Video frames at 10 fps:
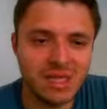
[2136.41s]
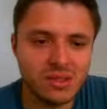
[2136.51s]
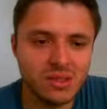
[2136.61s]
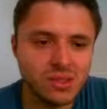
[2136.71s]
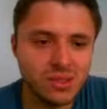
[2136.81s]

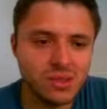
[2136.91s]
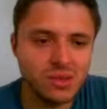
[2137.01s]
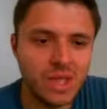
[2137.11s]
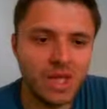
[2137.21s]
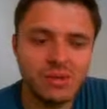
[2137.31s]
So rook to
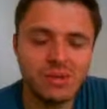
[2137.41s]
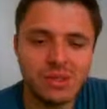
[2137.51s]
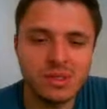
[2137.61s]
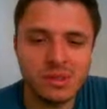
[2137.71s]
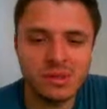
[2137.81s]
e8
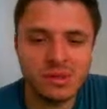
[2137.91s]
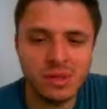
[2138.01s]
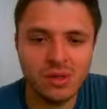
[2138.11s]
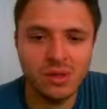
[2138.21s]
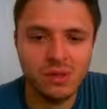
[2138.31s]
was
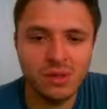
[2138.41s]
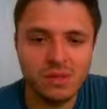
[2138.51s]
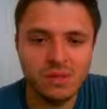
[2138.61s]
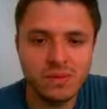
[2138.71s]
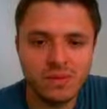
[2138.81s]
not a good move.
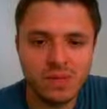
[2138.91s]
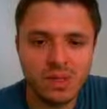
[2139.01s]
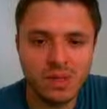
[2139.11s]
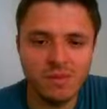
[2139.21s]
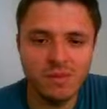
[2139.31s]

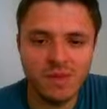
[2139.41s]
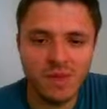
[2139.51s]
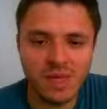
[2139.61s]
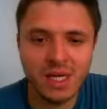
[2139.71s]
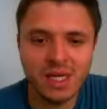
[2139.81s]
I
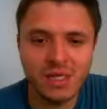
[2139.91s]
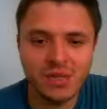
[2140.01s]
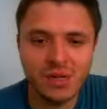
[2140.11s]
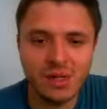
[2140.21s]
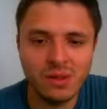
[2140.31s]
think I did
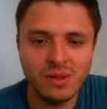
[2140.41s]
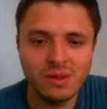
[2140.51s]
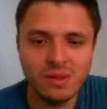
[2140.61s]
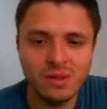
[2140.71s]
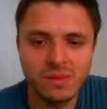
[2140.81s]
struggle
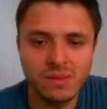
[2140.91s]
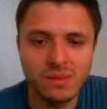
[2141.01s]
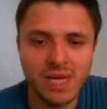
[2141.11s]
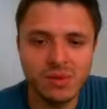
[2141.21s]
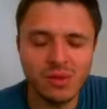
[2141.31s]
to
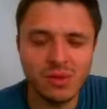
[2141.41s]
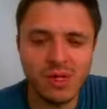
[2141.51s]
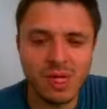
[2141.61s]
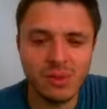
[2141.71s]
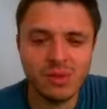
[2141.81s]
find a move here,
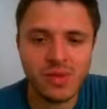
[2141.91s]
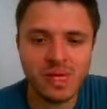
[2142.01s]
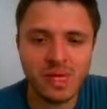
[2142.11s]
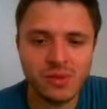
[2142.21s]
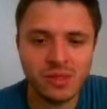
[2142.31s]
and I was
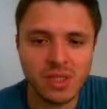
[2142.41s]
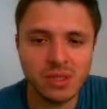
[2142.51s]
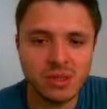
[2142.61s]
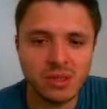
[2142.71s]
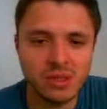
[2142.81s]
running low on
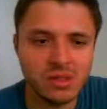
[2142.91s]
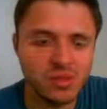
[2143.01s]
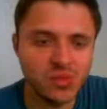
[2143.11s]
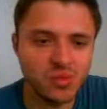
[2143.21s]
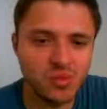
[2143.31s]
time, so it's no
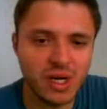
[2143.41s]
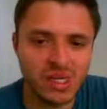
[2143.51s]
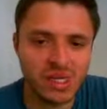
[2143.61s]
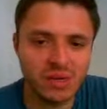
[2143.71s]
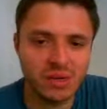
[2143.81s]
surprise
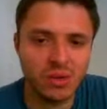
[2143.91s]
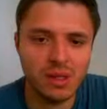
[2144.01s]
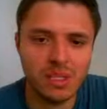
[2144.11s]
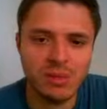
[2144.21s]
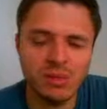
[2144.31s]
that the
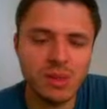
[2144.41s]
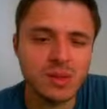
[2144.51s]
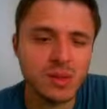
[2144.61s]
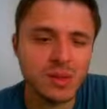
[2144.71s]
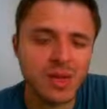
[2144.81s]
quality of my moves
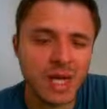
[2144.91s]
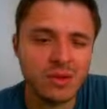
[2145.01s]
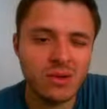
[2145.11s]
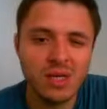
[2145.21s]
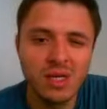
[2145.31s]
would go
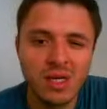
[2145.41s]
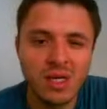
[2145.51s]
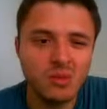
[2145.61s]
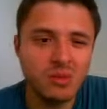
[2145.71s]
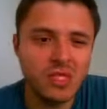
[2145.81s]
down.
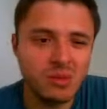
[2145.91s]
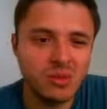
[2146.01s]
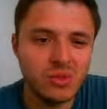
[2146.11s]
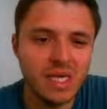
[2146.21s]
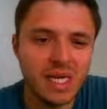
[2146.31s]
Bishop
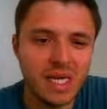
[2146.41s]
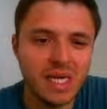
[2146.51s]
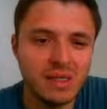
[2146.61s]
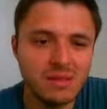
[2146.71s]
to d8.